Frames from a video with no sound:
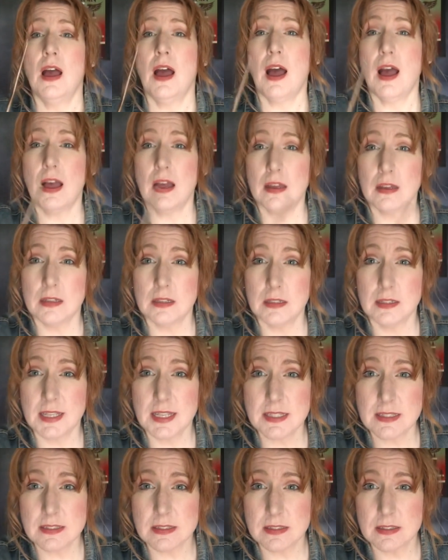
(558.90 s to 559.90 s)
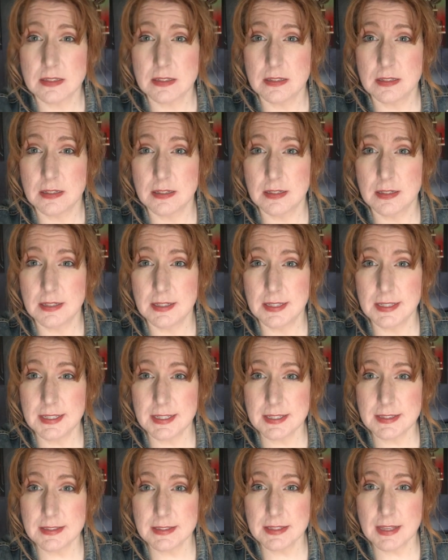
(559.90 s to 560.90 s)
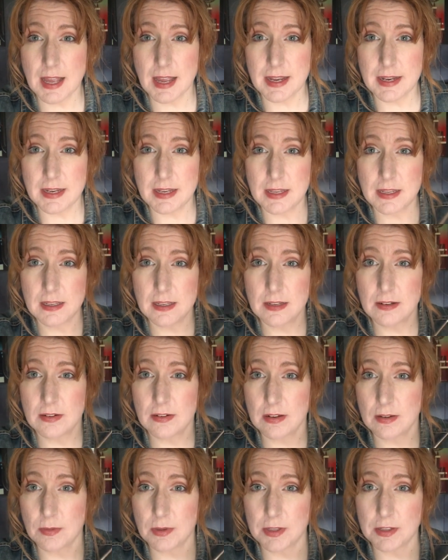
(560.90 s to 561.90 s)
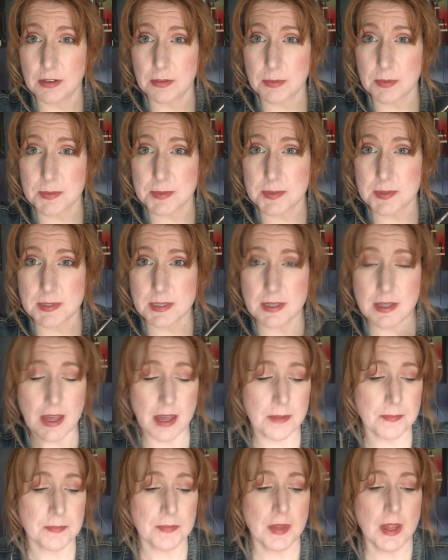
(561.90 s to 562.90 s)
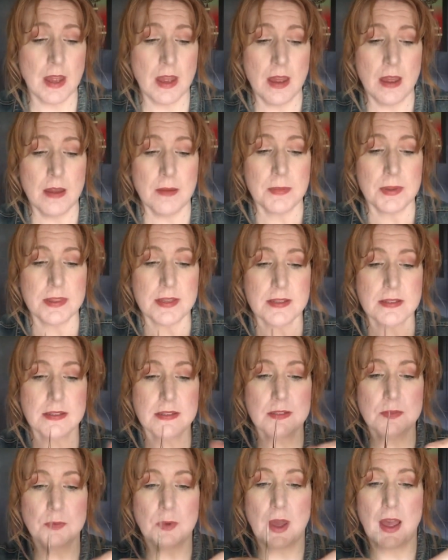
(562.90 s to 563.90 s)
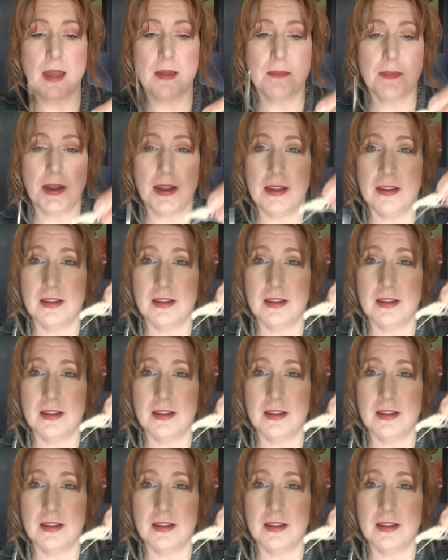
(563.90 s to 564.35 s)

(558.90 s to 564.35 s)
Uh, it's, it's tiny. I don't know how well you'll see that, but this is what my,